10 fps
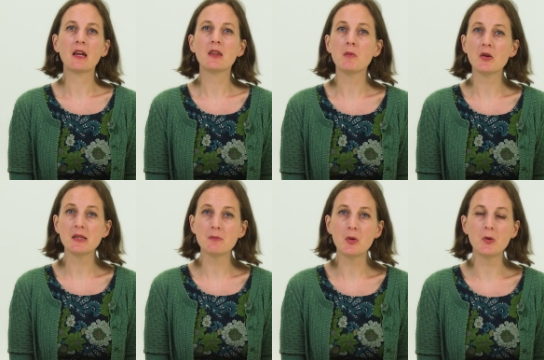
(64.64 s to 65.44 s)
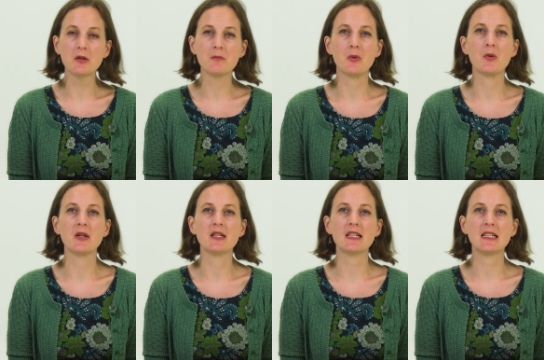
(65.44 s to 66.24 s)
The most important
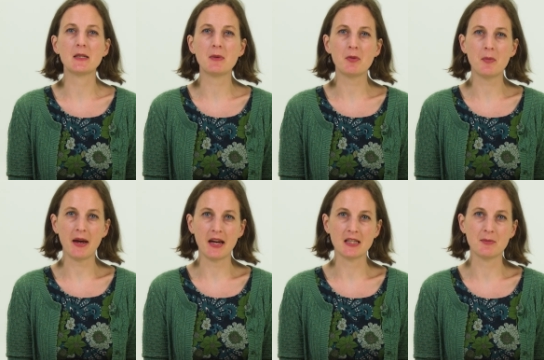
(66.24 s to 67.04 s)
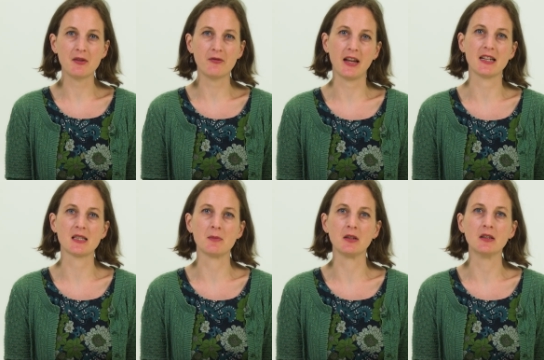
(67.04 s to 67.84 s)
point is to be prepared to be
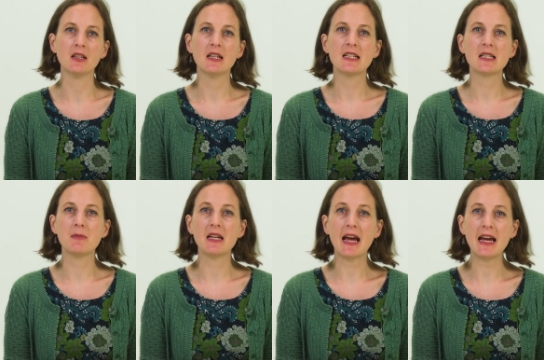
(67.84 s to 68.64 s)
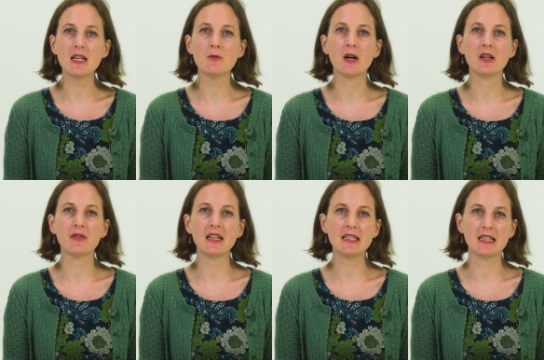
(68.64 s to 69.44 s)
flexible to meet any one of
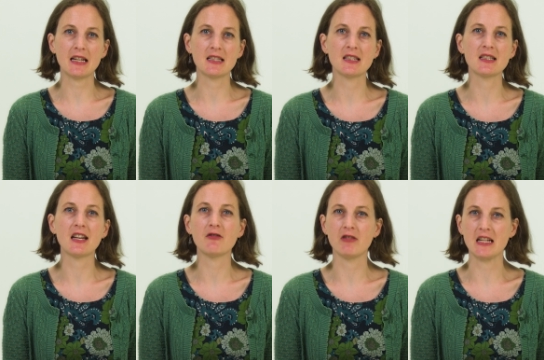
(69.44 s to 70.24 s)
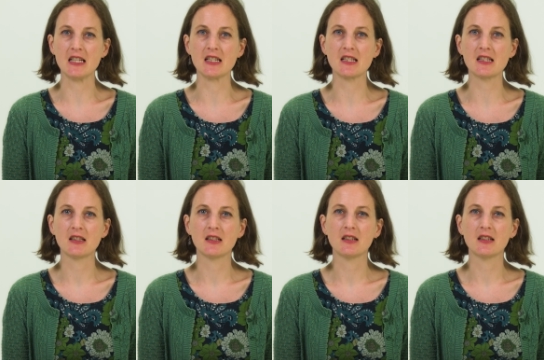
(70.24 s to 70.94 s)
these letters and readers.